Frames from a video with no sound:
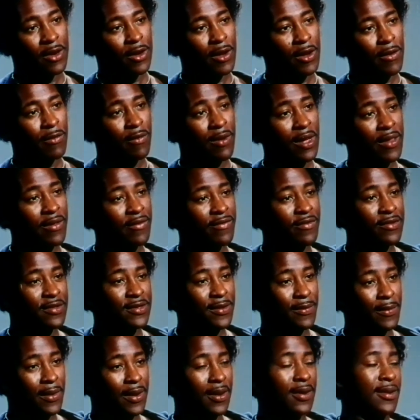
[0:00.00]
I'd rather for
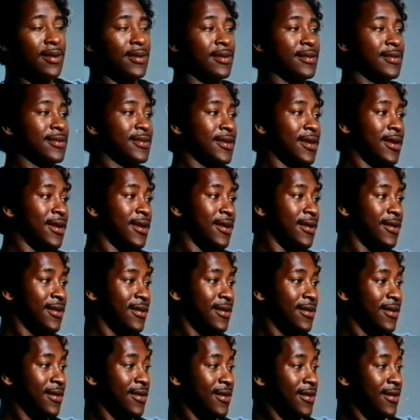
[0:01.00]
somebody to say,
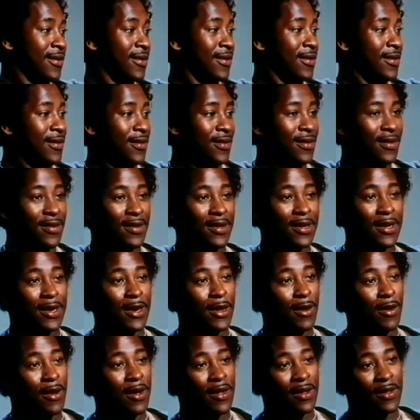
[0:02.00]

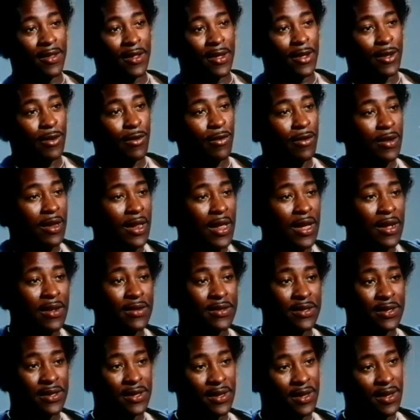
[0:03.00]
I think you're a
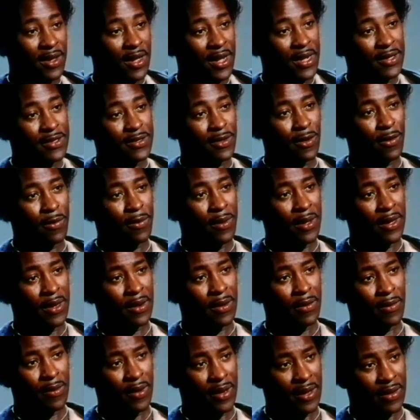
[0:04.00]
lousy SOB
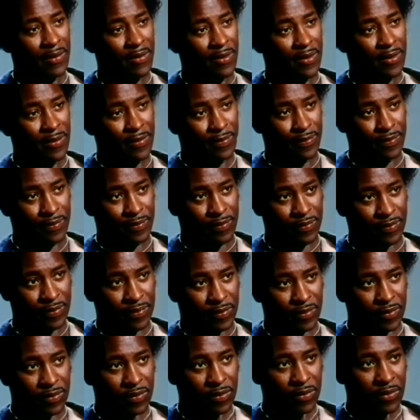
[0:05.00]
or whatever,
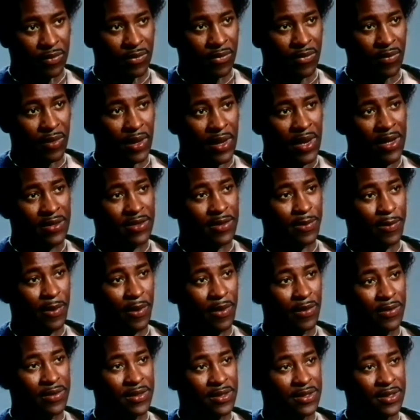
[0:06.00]
as
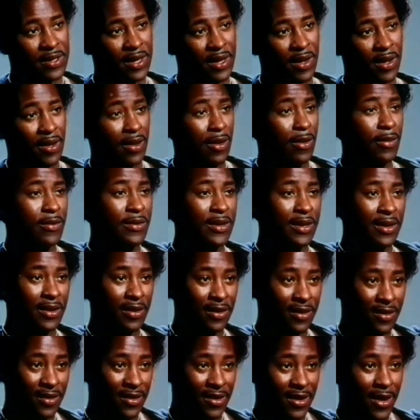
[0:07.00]
opposed to saying, hello,
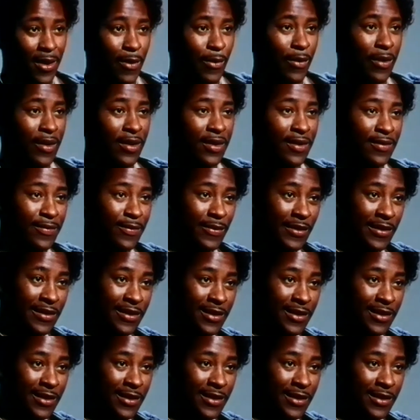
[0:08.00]
dear, how are you?